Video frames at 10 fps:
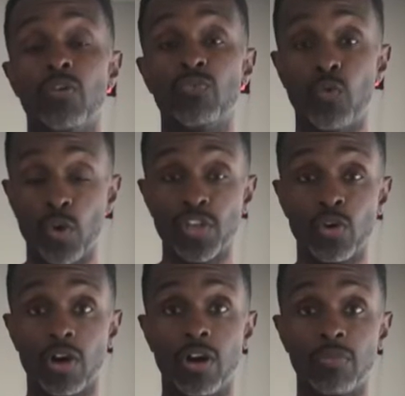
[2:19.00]
for
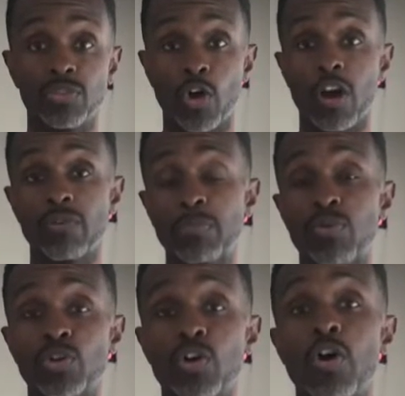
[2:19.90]
your the heart rate
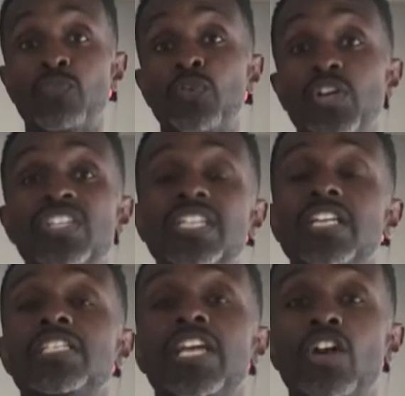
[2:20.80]
protocol for your
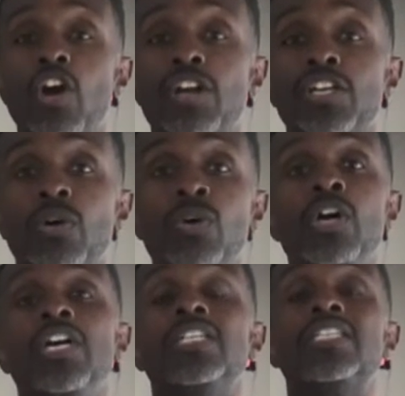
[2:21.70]
steady state cardio
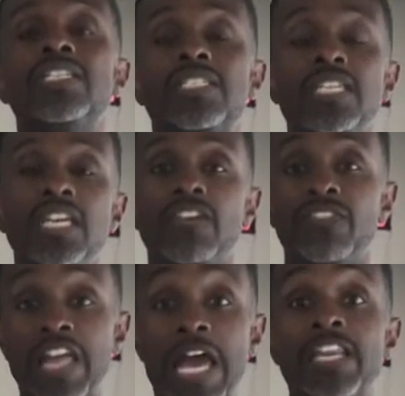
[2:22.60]
to see if
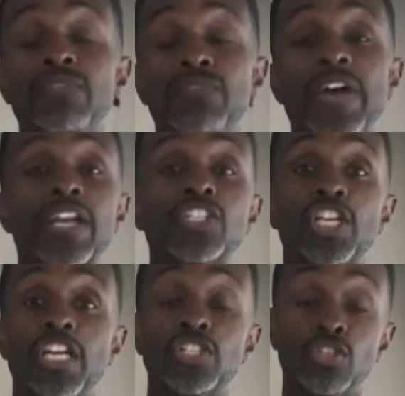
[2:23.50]
that in fact
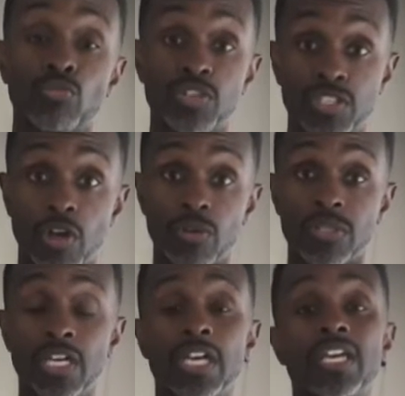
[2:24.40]
changes the result.
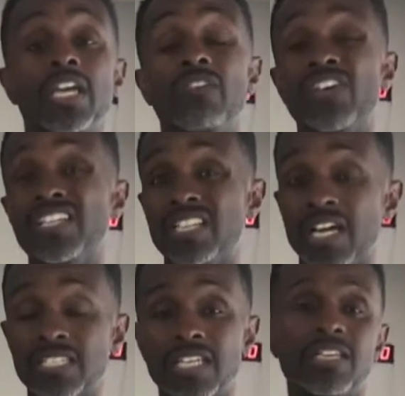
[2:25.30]
If it
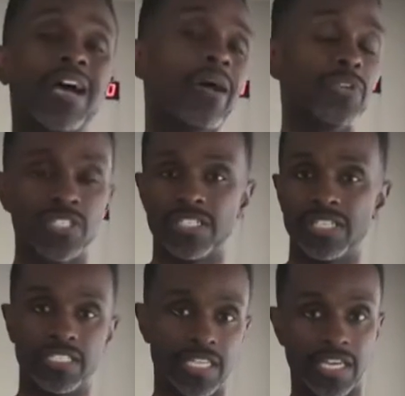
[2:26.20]
doesn't, I would just
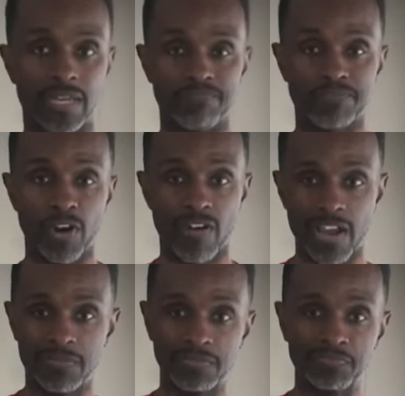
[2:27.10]
stick to HIIT. All
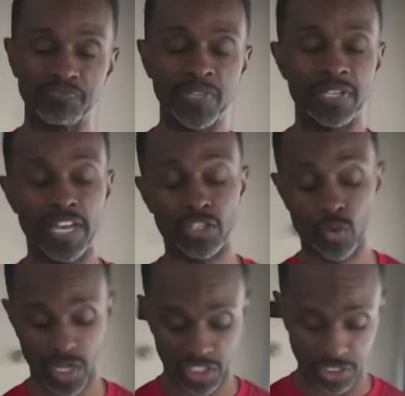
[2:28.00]
right, next
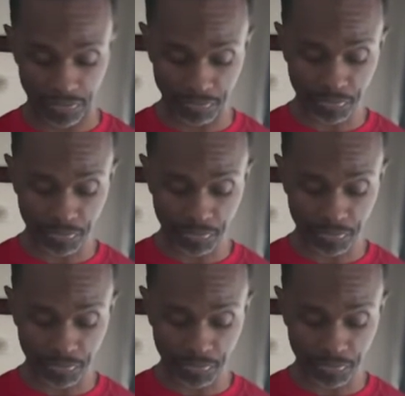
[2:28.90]
question.